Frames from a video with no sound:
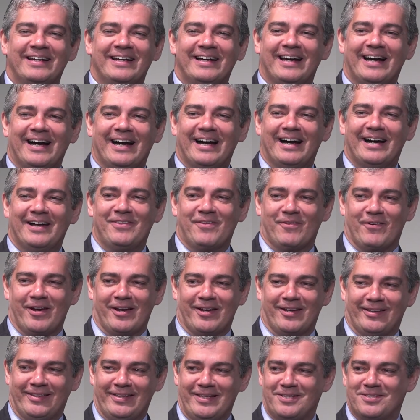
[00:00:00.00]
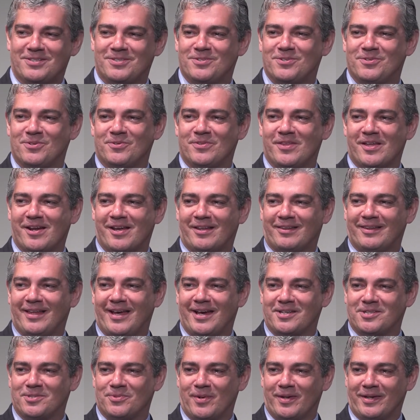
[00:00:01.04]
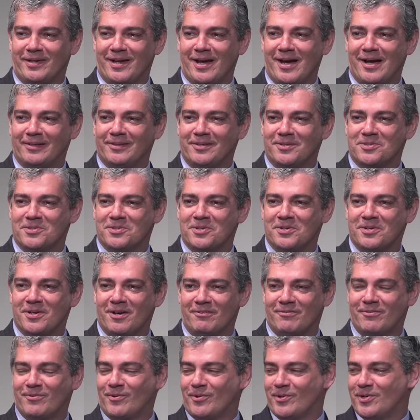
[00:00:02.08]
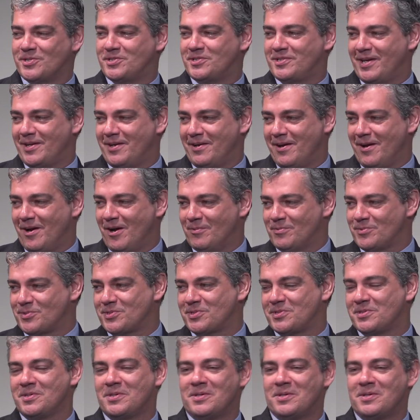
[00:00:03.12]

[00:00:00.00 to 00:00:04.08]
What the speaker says: There are at least two that I'd like to acknowledge. Of course, Ted Helms,